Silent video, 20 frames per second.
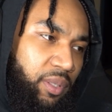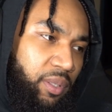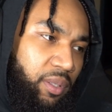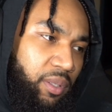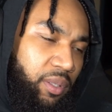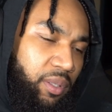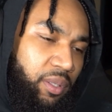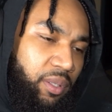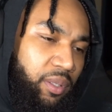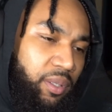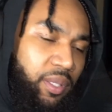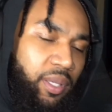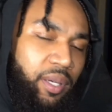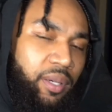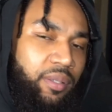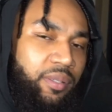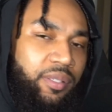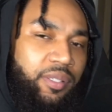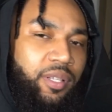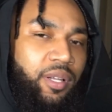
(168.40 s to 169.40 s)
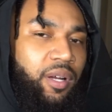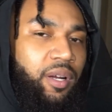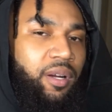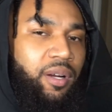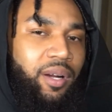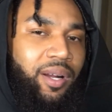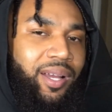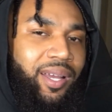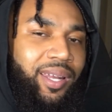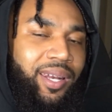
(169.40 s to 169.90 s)
They're going to start
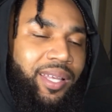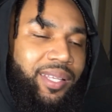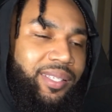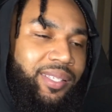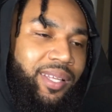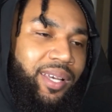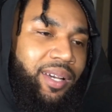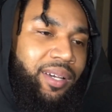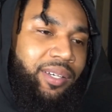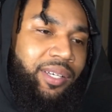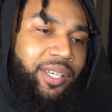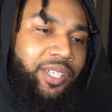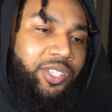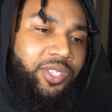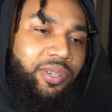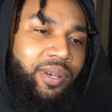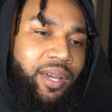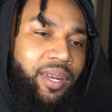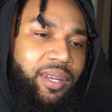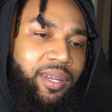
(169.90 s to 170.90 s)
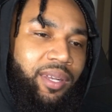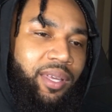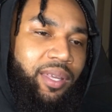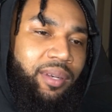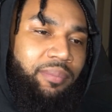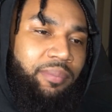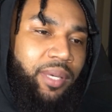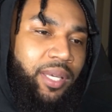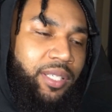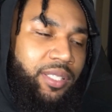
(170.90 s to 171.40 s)
crying. That's not going to get you out of nothing,
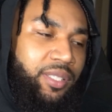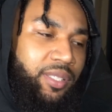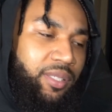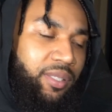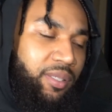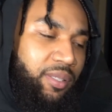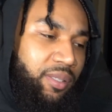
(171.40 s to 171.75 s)
bitch.